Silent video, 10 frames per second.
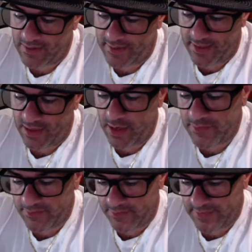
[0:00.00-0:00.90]

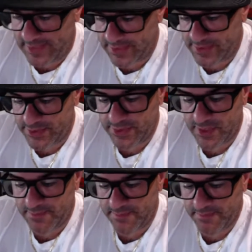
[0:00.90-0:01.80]
thereof of a
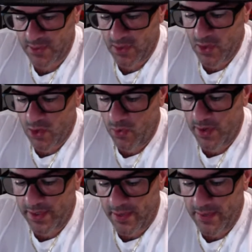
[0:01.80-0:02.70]
relationship,
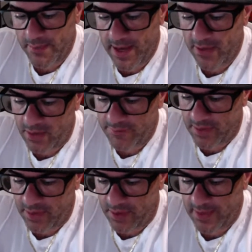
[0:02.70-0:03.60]
or another matter
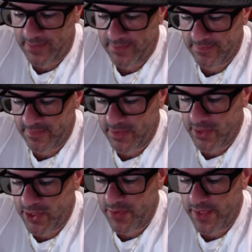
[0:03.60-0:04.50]
of the heart,
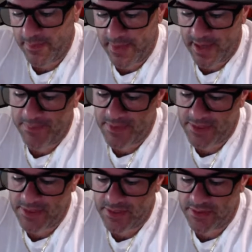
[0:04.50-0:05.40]
you're in a better
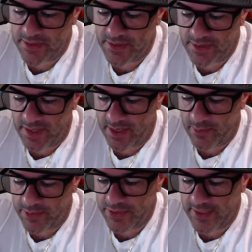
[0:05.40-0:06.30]
position to
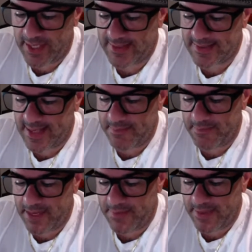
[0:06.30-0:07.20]
decide what your next
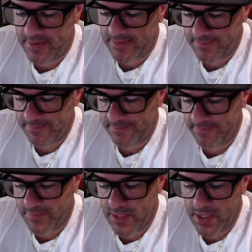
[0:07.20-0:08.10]
step may be.
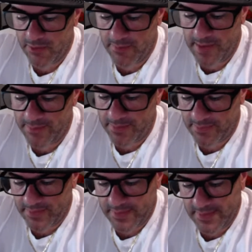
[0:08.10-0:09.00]

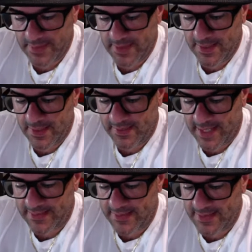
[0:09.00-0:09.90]
Remember
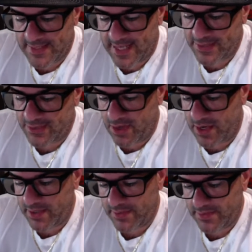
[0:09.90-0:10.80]
that the detached
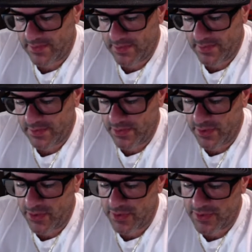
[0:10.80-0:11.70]
card
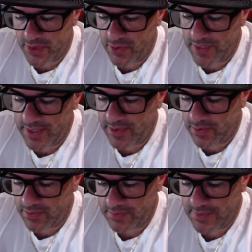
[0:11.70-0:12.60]
knows no
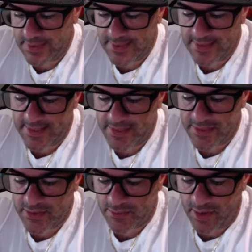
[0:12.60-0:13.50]
ego.
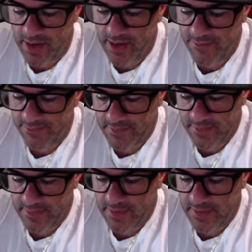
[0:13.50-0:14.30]
Decisions arrived